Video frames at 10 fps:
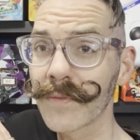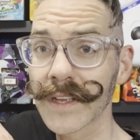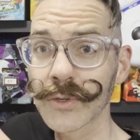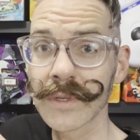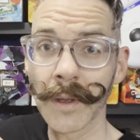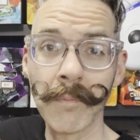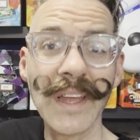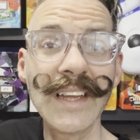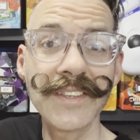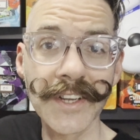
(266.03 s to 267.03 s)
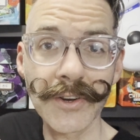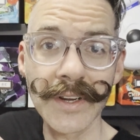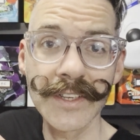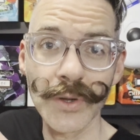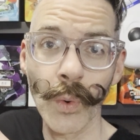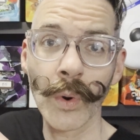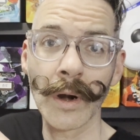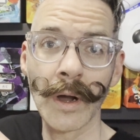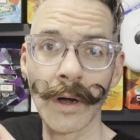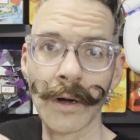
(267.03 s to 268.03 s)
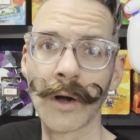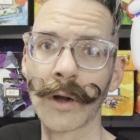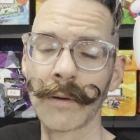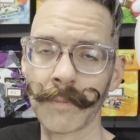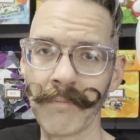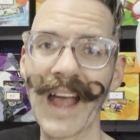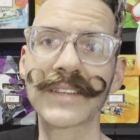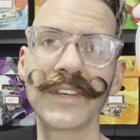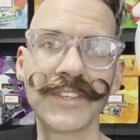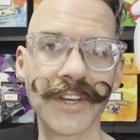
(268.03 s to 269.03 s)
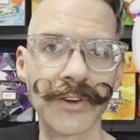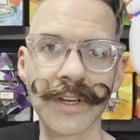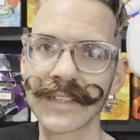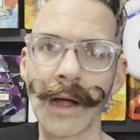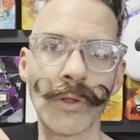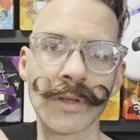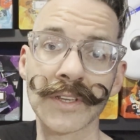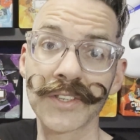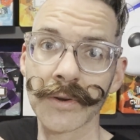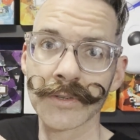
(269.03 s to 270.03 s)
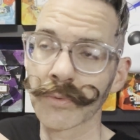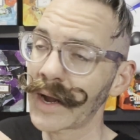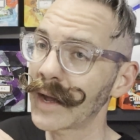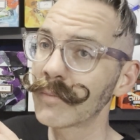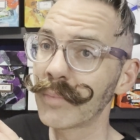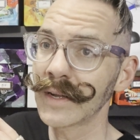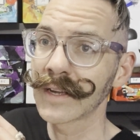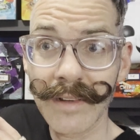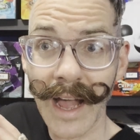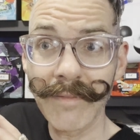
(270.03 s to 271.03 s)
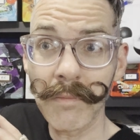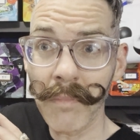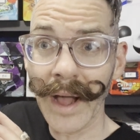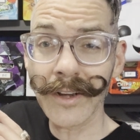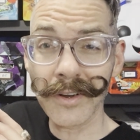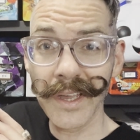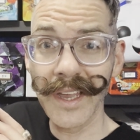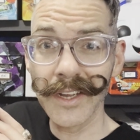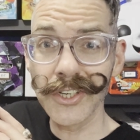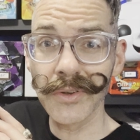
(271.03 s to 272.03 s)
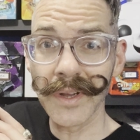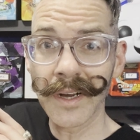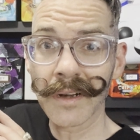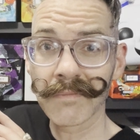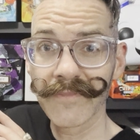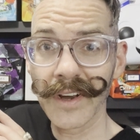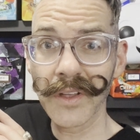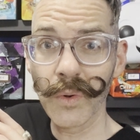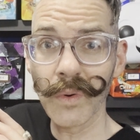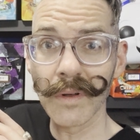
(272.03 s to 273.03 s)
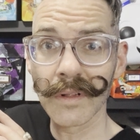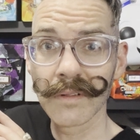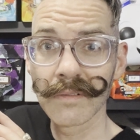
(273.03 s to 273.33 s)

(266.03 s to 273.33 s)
if this was a mini-series or a maxi-series, how long the series ran, but kind of a minor key issue here. Very cool.